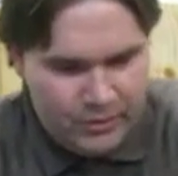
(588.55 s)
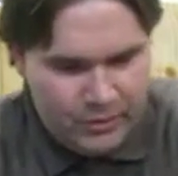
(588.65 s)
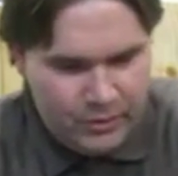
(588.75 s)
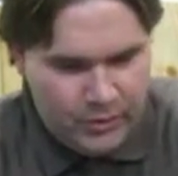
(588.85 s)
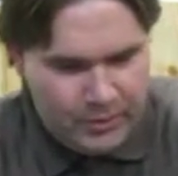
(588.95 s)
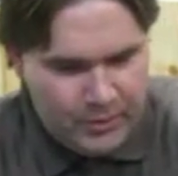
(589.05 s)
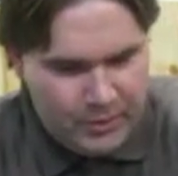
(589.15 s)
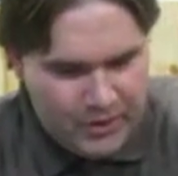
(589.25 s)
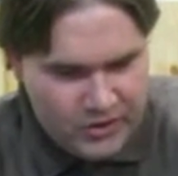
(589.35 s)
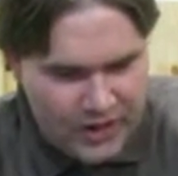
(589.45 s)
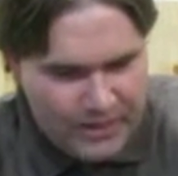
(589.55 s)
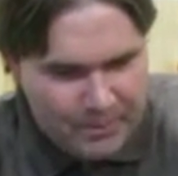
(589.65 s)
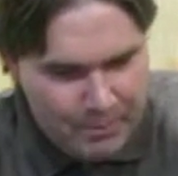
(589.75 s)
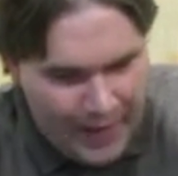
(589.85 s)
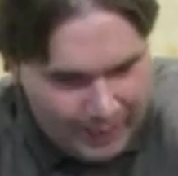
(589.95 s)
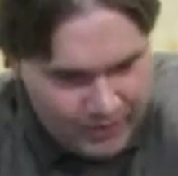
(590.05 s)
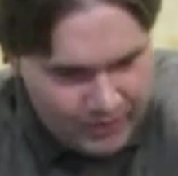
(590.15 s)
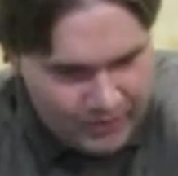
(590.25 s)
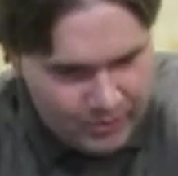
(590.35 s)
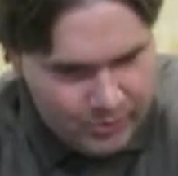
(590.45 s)
We read a bit about John the
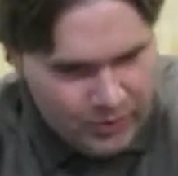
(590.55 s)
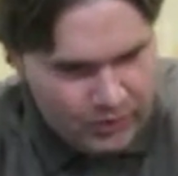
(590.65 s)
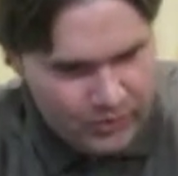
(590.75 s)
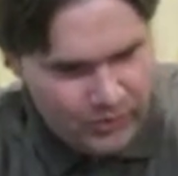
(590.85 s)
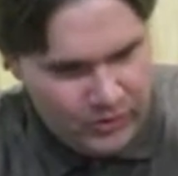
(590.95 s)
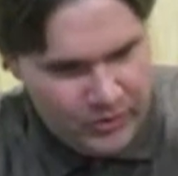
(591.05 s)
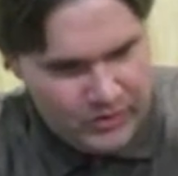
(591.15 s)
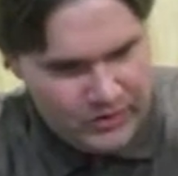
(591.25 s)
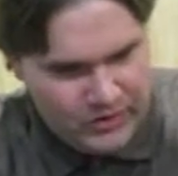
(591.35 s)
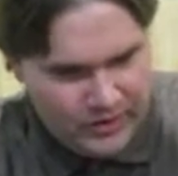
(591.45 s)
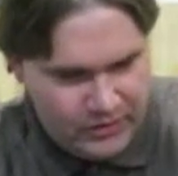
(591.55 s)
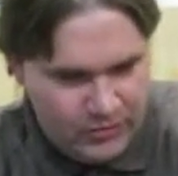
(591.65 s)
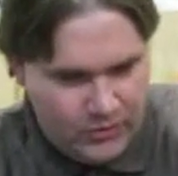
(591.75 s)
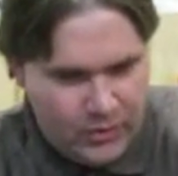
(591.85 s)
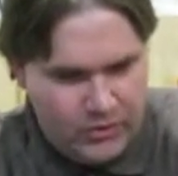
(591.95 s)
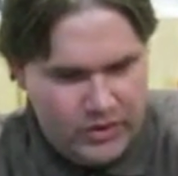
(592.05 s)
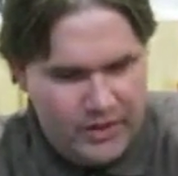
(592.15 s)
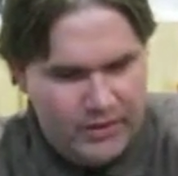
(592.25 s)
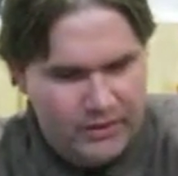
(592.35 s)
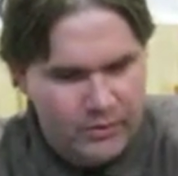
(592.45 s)
Baptist as we go through verses 6 through
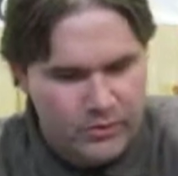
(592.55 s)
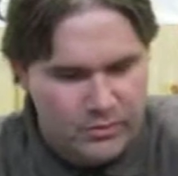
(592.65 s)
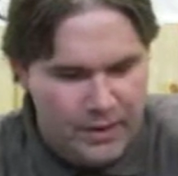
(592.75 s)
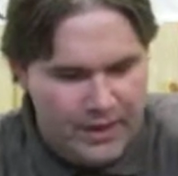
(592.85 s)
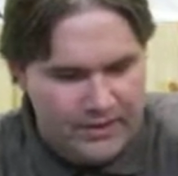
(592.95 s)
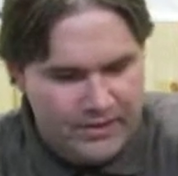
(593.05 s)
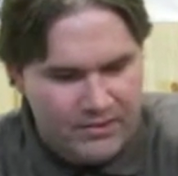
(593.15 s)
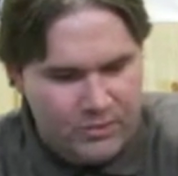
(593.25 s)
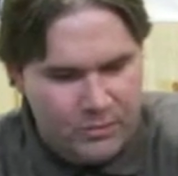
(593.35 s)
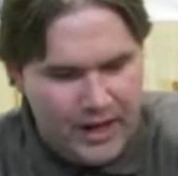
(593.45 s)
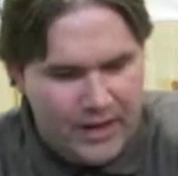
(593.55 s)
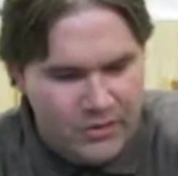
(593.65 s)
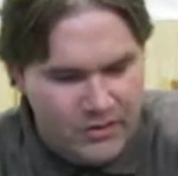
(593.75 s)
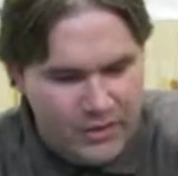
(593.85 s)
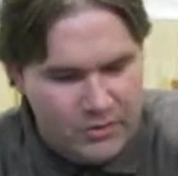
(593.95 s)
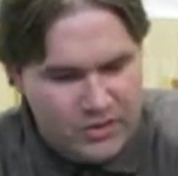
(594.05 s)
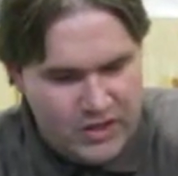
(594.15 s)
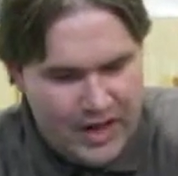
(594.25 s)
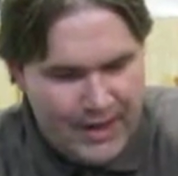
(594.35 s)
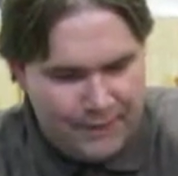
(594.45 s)
13. There was a man sent from God whose name was
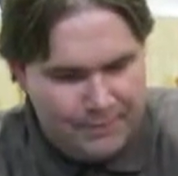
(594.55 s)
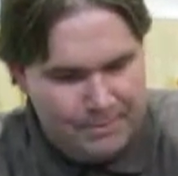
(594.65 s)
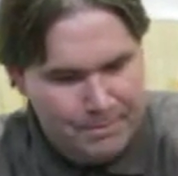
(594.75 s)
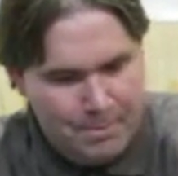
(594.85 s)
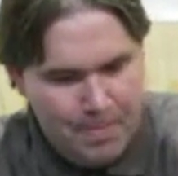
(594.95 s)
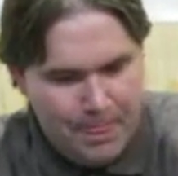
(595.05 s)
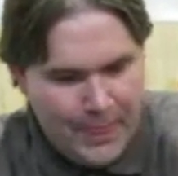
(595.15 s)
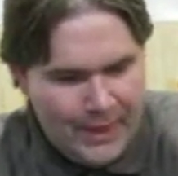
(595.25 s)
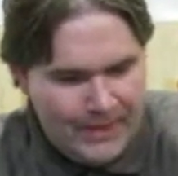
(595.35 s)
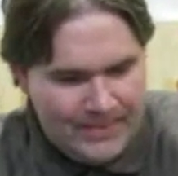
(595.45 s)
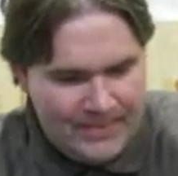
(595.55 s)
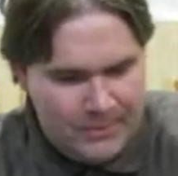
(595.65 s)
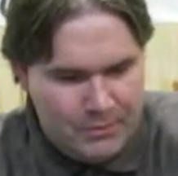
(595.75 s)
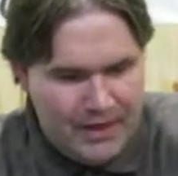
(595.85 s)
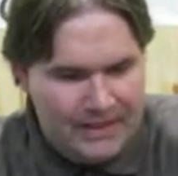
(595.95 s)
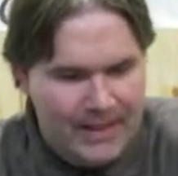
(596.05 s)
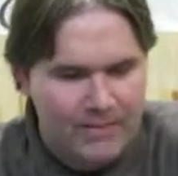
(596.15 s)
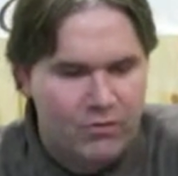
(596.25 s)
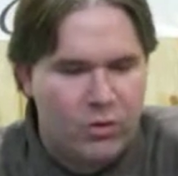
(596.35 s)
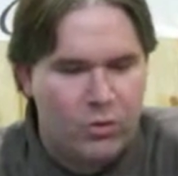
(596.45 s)
John. This man
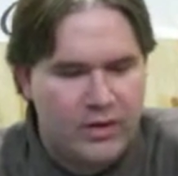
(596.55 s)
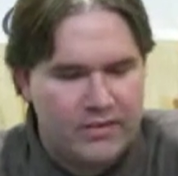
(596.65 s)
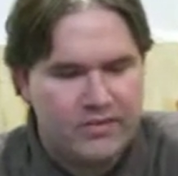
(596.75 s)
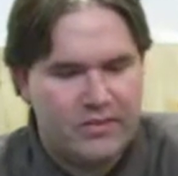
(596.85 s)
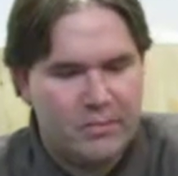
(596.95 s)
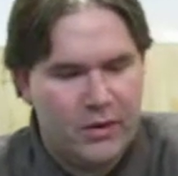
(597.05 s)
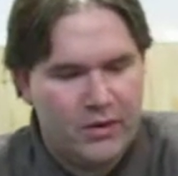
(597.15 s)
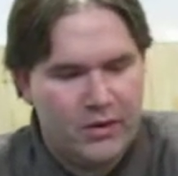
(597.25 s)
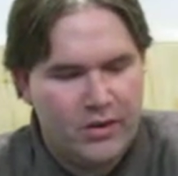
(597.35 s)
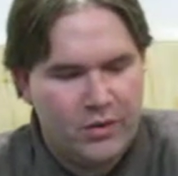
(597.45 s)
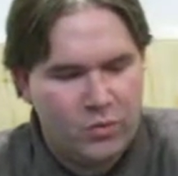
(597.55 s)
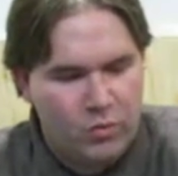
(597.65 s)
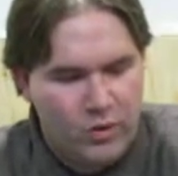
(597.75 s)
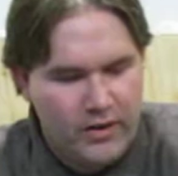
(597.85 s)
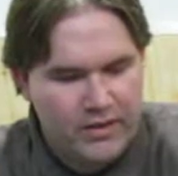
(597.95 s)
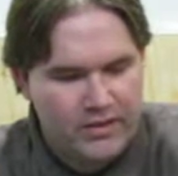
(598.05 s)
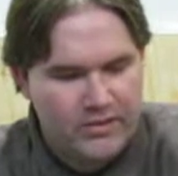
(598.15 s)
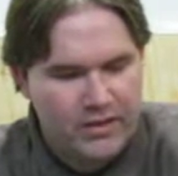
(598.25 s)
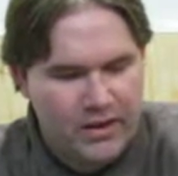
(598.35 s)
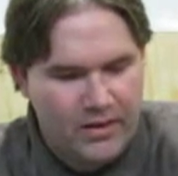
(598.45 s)
came for a witness to bear
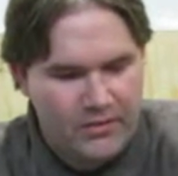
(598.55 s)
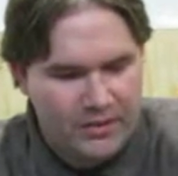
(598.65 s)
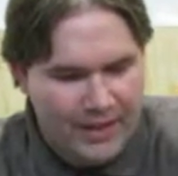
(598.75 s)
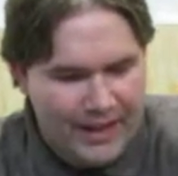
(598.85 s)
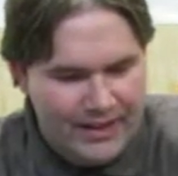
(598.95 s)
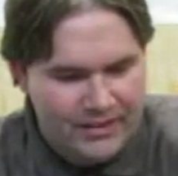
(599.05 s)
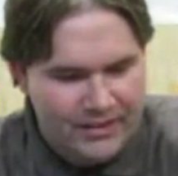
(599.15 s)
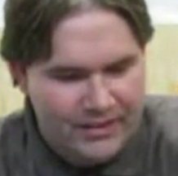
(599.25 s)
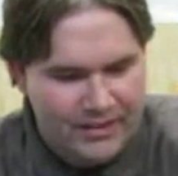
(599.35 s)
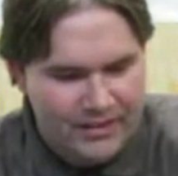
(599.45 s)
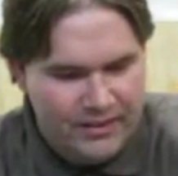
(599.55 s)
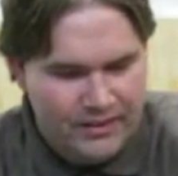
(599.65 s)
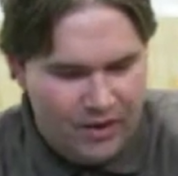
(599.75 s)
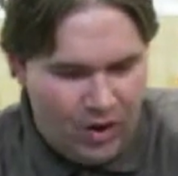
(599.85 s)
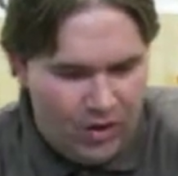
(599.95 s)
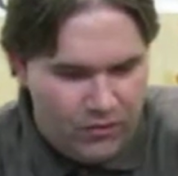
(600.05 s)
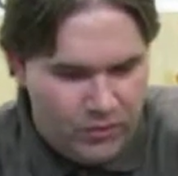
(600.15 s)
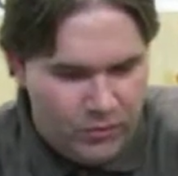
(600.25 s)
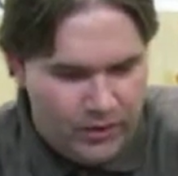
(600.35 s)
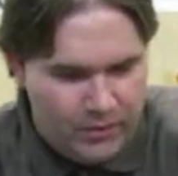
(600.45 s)
witness of the light that all
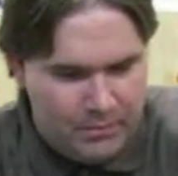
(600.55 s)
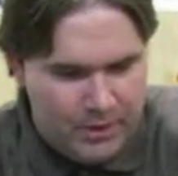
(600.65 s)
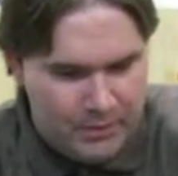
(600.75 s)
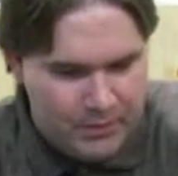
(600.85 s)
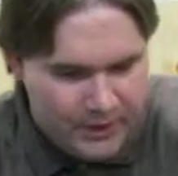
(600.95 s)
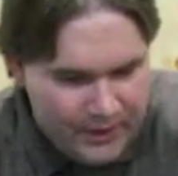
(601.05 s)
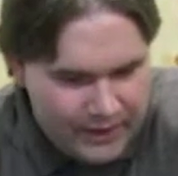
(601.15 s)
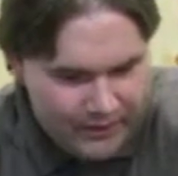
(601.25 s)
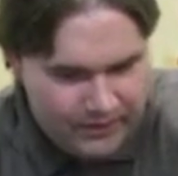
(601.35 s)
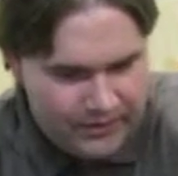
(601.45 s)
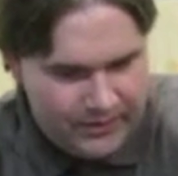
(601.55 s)
through him might believe.